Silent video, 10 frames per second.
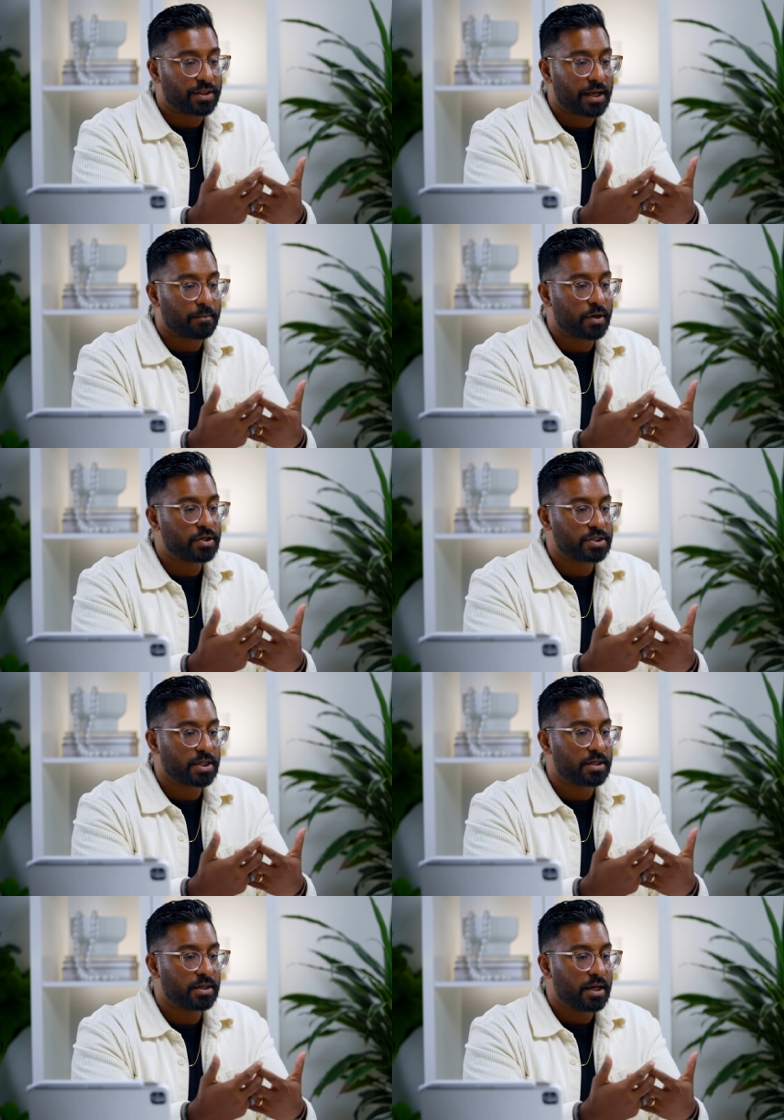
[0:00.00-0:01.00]
with that
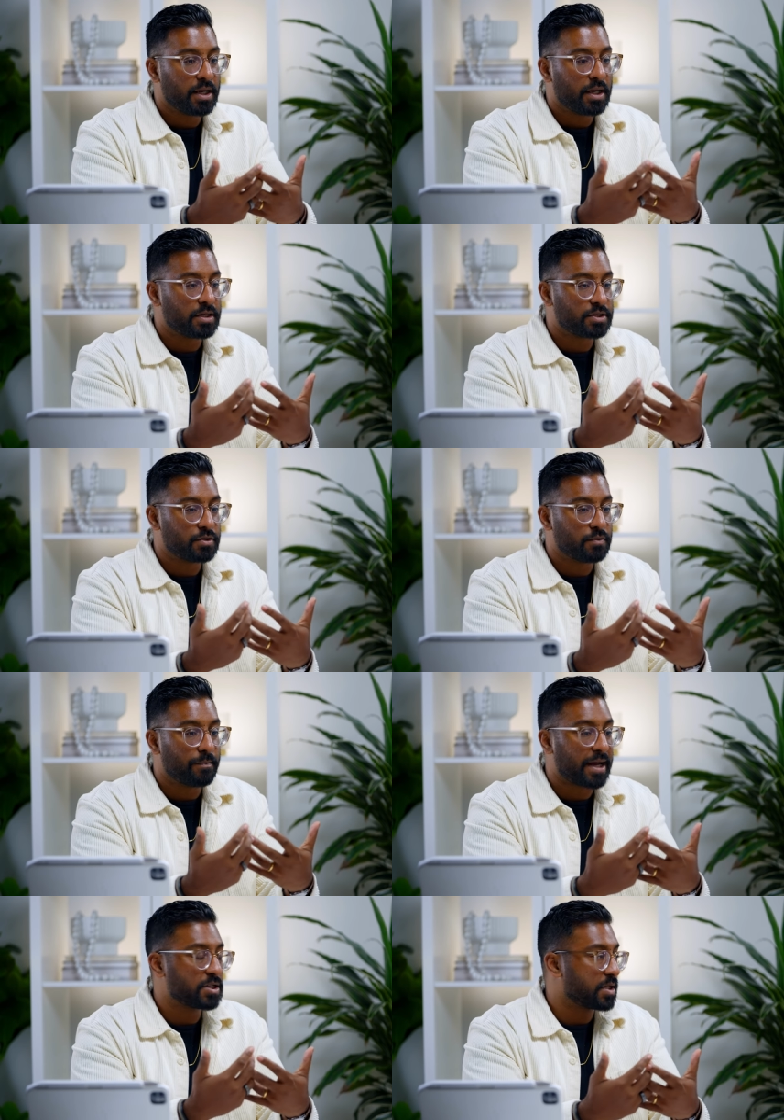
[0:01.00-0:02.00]
person is to
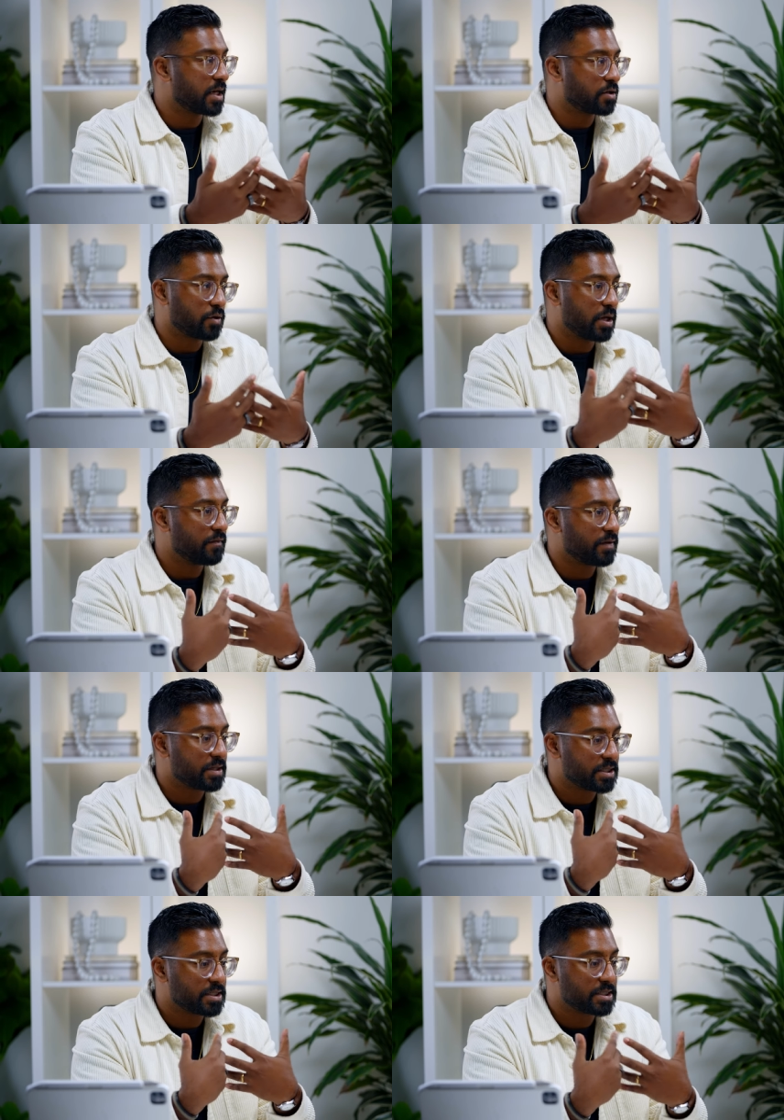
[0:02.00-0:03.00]
match that grief
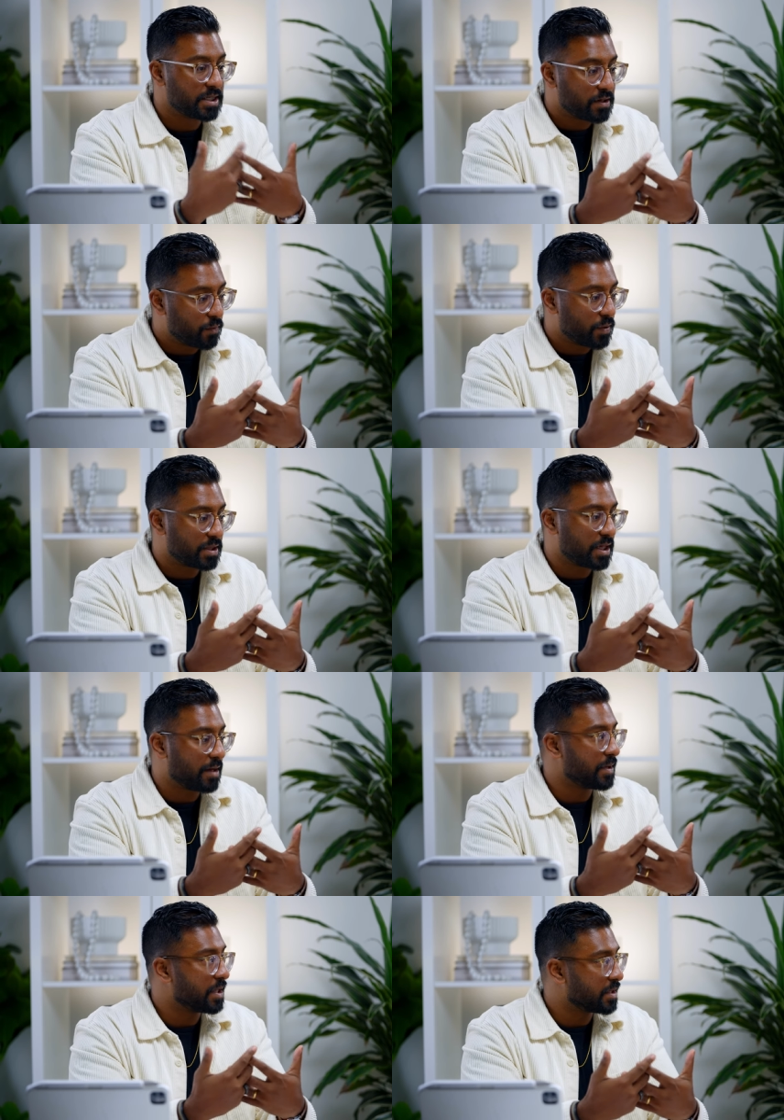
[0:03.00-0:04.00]
and to sit with
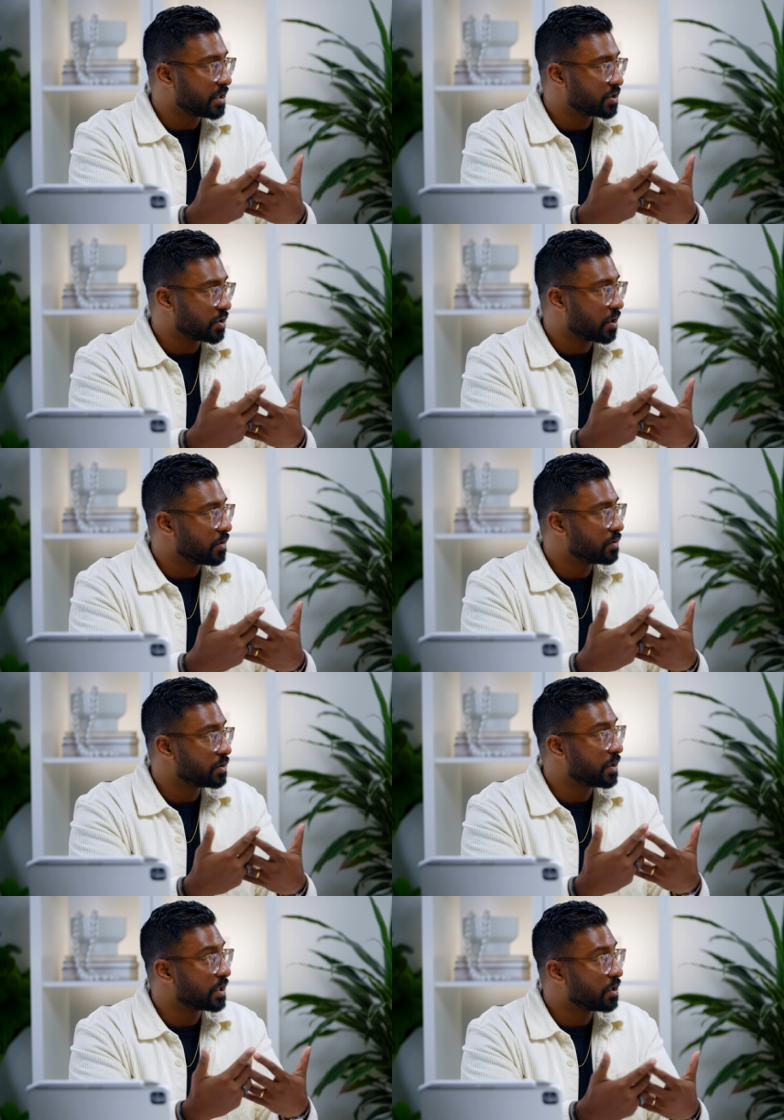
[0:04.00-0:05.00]
them in that sorrow,
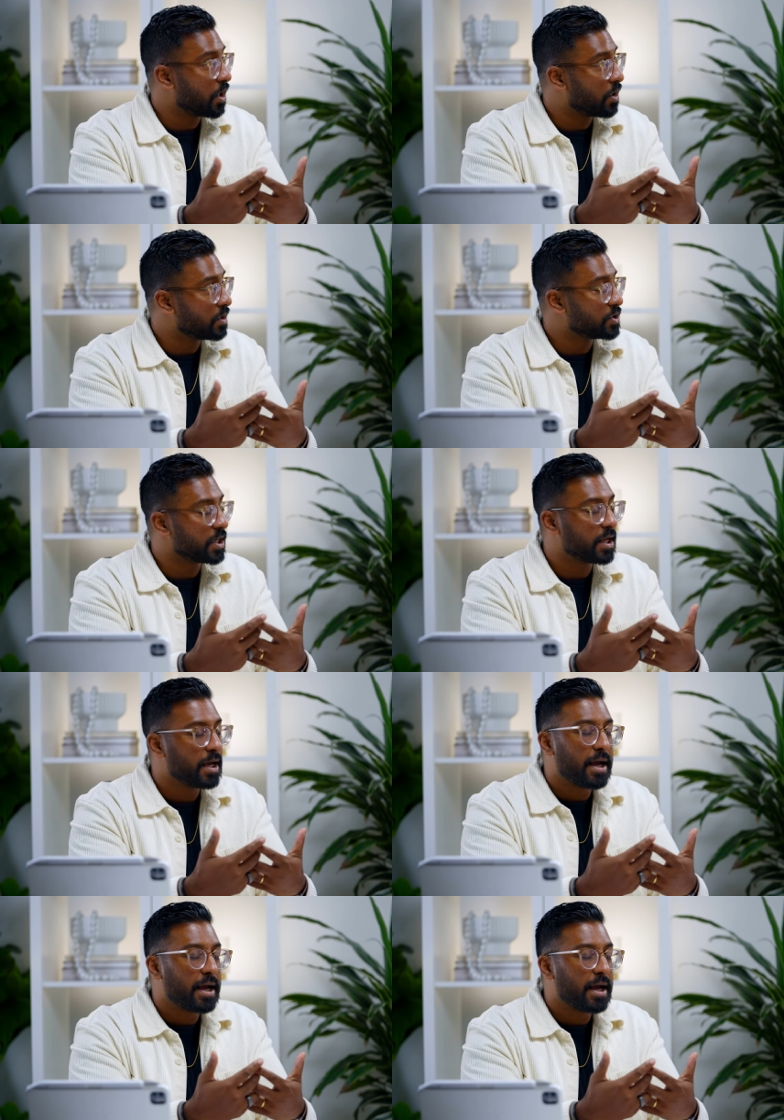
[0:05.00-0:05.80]
to acknowledge it.